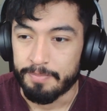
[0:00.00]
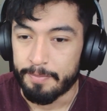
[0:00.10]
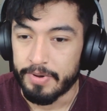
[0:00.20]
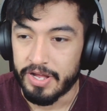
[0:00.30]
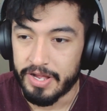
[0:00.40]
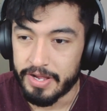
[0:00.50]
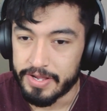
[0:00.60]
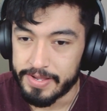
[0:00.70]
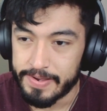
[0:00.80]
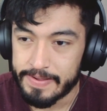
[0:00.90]

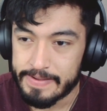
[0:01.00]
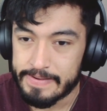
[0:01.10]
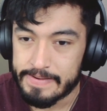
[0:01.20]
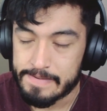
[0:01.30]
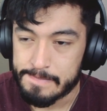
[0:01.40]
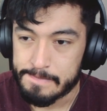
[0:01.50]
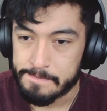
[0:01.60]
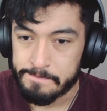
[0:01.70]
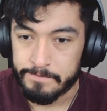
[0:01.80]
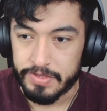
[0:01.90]
But
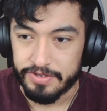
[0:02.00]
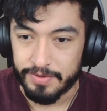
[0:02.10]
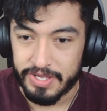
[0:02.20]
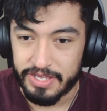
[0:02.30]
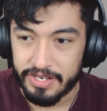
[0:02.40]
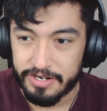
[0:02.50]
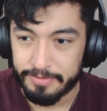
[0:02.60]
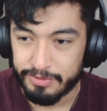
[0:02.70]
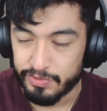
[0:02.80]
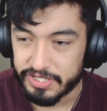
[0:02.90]
hmm, so he ended
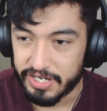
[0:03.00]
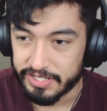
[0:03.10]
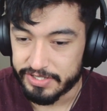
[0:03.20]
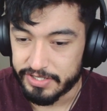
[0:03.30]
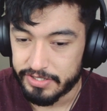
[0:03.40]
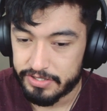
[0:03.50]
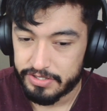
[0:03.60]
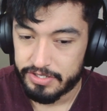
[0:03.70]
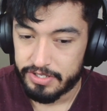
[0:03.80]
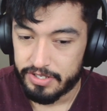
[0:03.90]
up in Wisconsin,
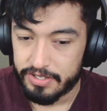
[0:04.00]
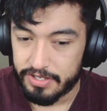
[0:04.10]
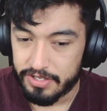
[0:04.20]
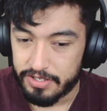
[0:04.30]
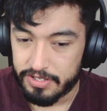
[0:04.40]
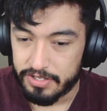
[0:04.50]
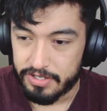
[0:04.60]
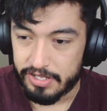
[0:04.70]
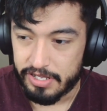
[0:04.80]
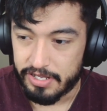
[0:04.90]

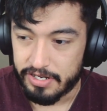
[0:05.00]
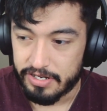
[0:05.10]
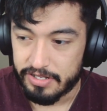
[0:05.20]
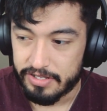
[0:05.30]
and